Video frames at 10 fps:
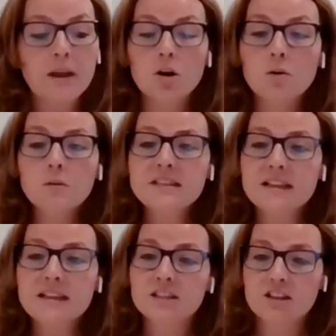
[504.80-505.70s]
So it
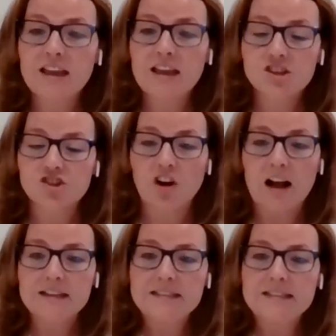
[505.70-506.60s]
goes into
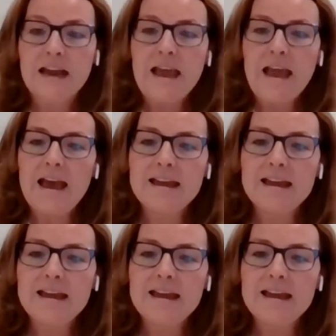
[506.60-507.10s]
that trust,